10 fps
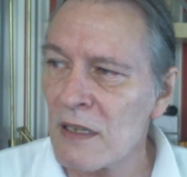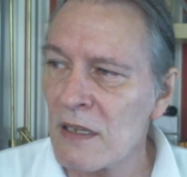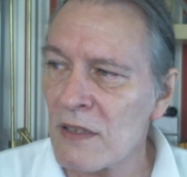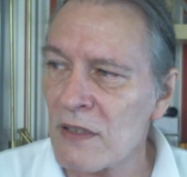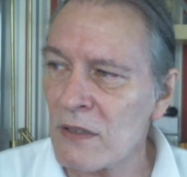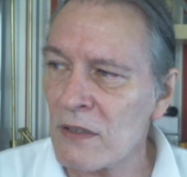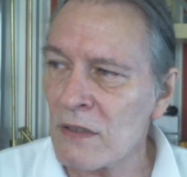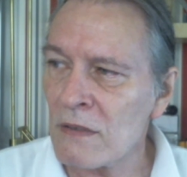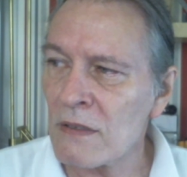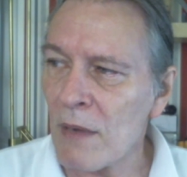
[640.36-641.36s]

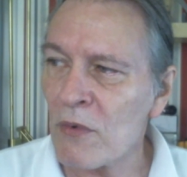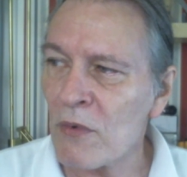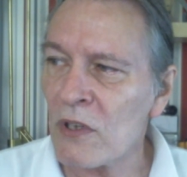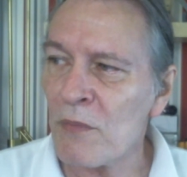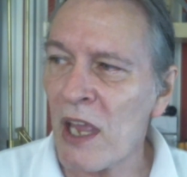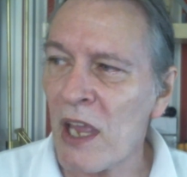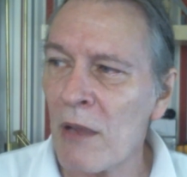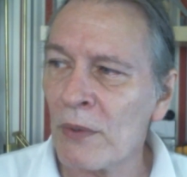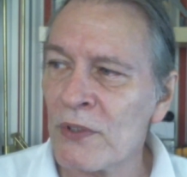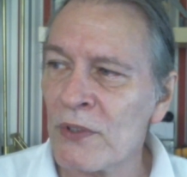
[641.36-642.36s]
so I'm going to be
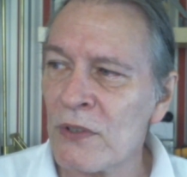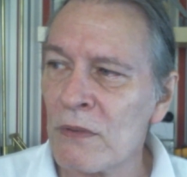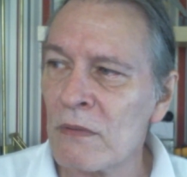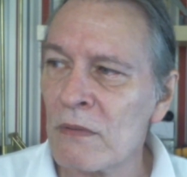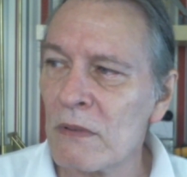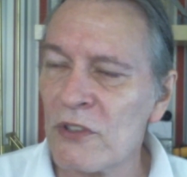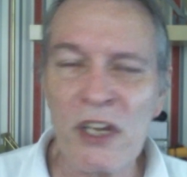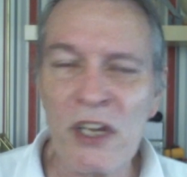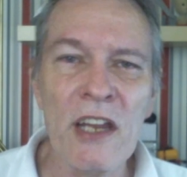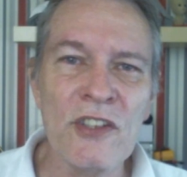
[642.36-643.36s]
able to
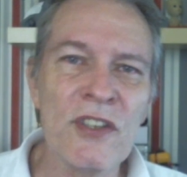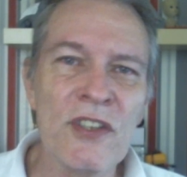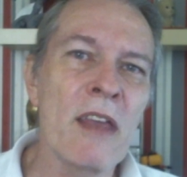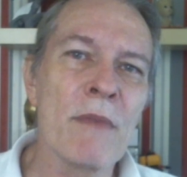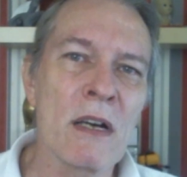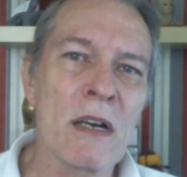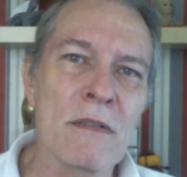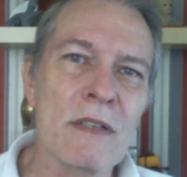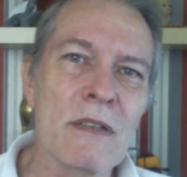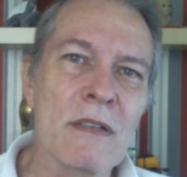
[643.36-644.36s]
change them
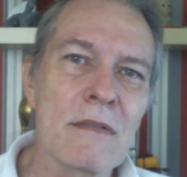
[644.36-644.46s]
out.